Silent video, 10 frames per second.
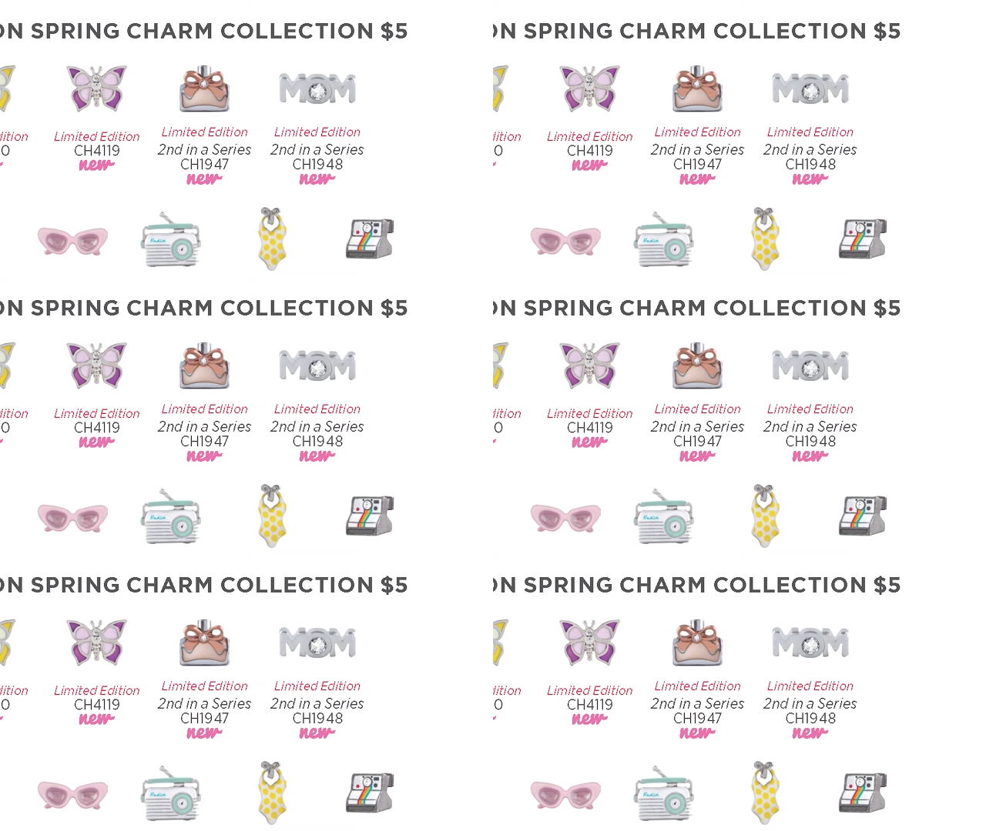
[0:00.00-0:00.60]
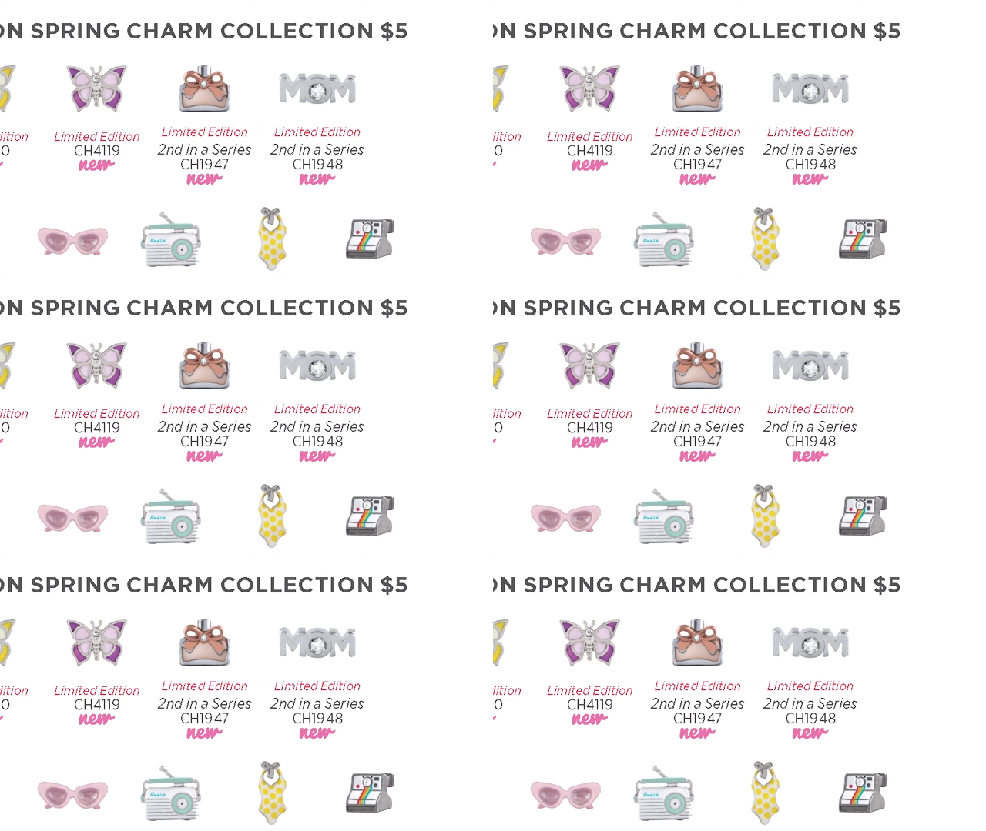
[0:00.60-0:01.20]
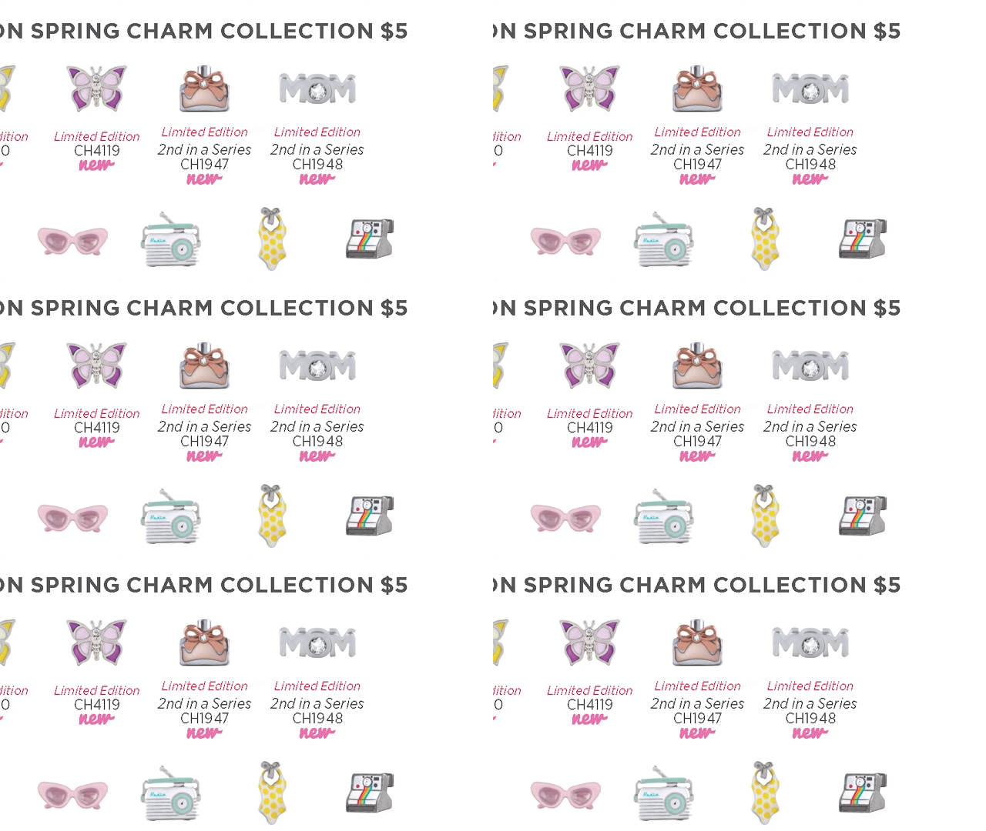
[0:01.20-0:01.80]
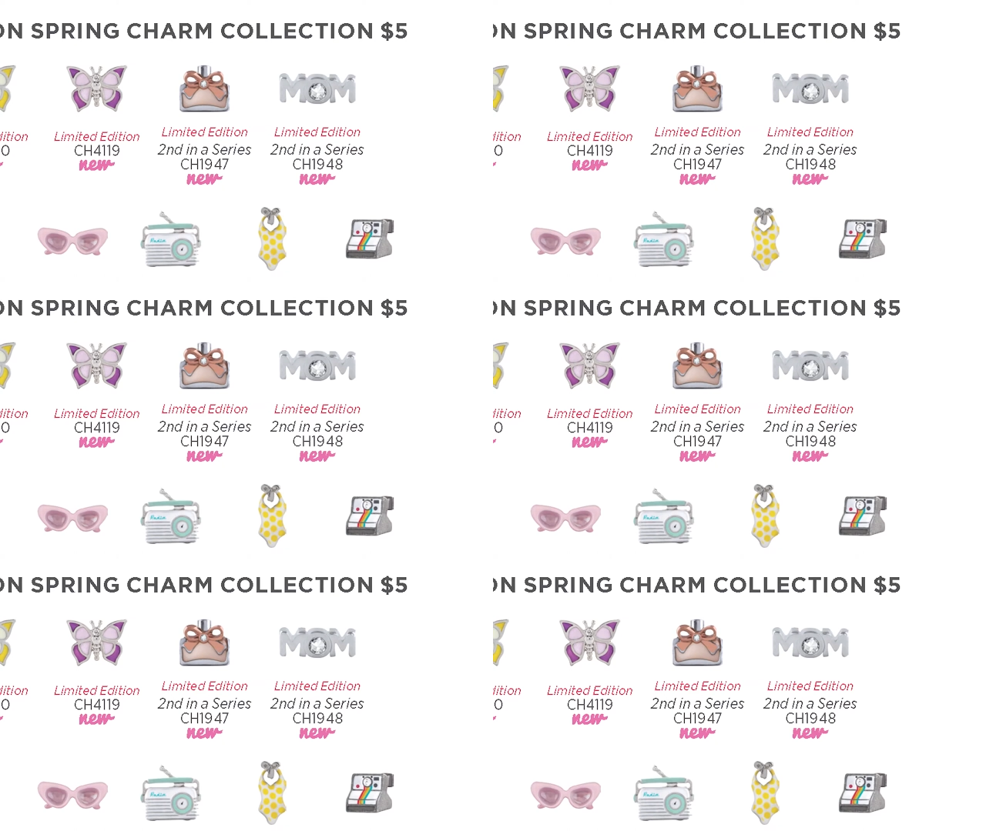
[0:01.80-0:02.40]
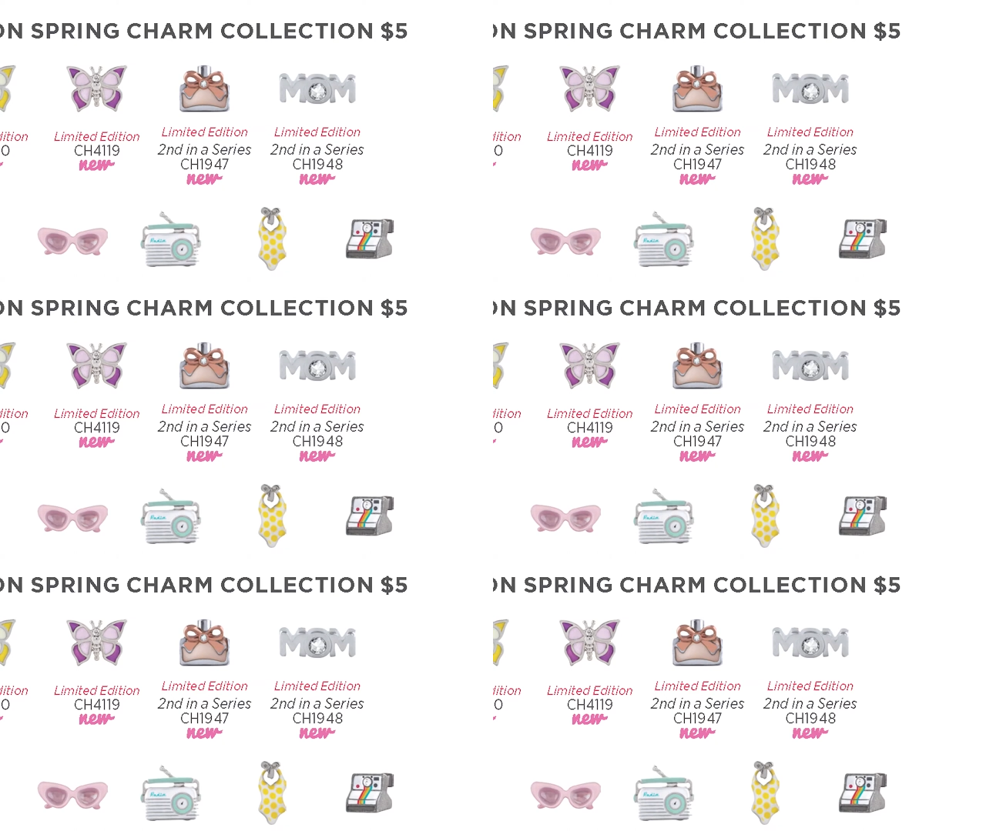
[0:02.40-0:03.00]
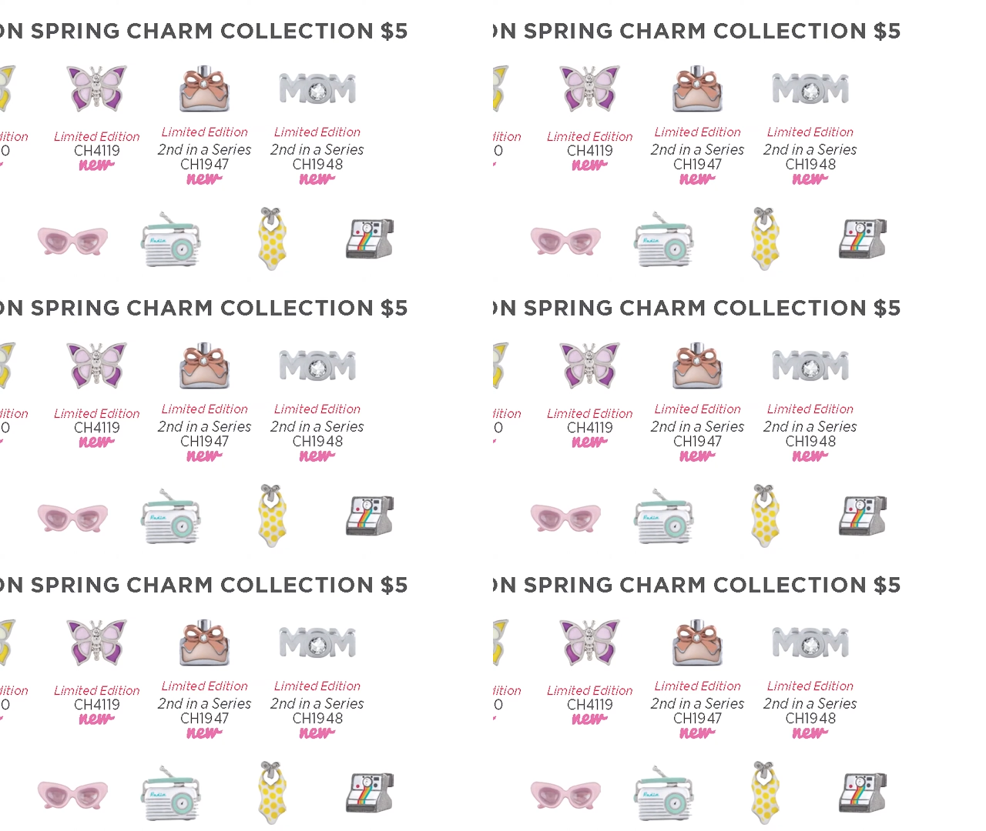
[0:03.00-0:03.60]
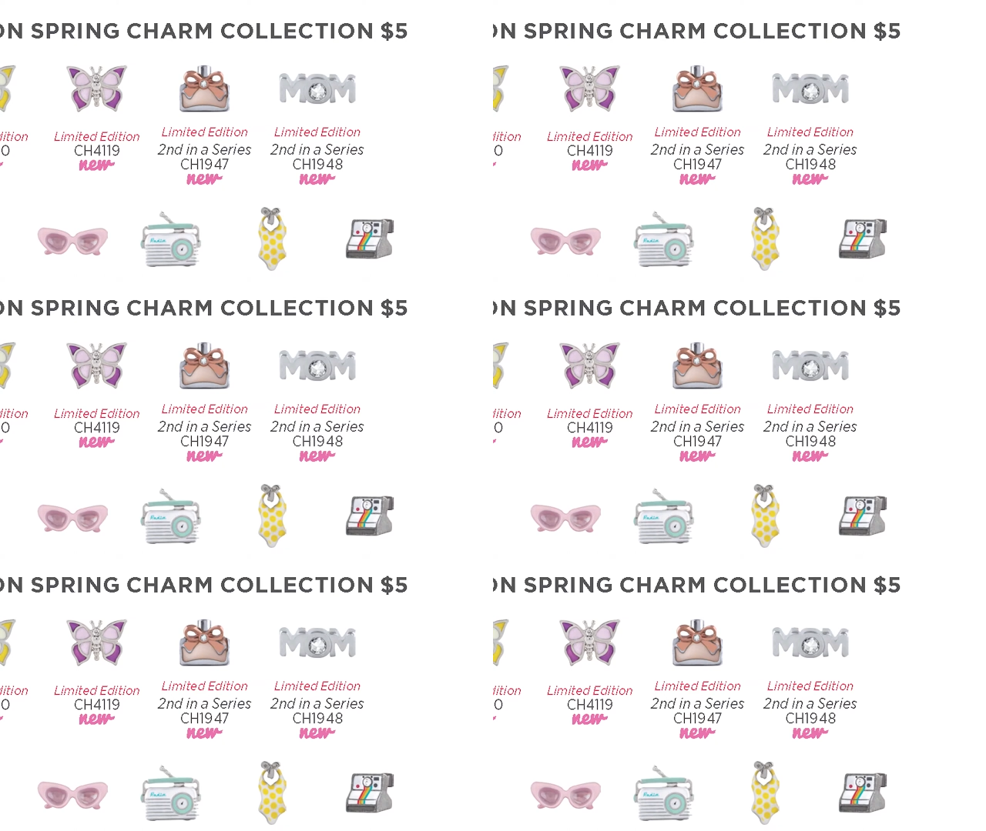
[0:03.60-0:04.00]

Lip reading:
(no speaker visible)